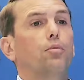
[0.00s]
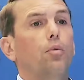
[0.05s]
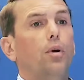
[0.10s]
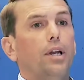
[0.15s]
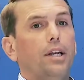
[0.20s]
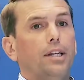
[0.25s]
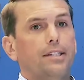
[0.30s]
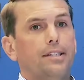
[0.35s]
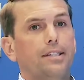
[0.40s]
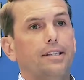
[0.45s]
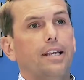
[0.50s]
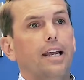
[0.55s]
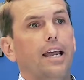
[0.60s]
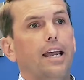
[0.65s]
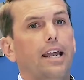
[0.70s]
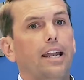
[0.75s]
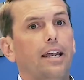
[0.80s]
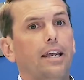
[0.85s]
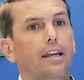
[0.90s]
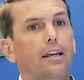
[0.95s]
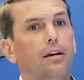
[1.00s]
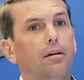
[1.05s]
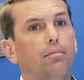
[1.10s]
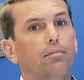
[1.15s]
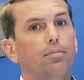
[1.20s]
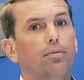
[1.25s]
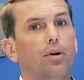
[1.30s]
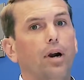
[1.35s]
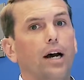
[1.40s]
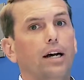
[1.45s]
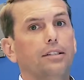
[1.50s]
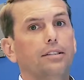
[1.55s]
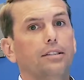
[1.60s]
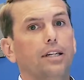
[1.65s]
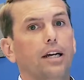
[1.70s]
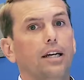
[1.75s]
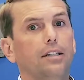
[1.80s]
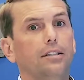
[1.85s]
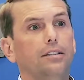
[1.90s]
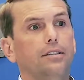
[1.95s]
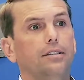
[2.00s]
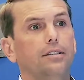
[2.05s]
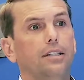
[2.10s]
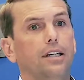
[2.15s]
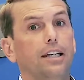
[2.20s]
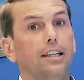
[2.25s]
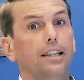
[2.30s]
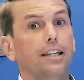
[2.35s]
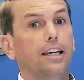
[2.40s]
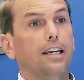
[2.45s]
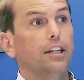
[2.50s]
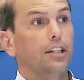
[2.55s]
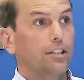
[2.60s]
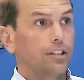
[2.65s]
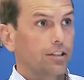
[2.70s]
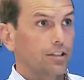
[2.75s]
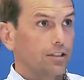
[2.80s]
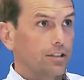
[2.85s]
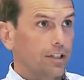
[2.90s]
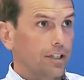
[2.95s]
It's a process in the industry.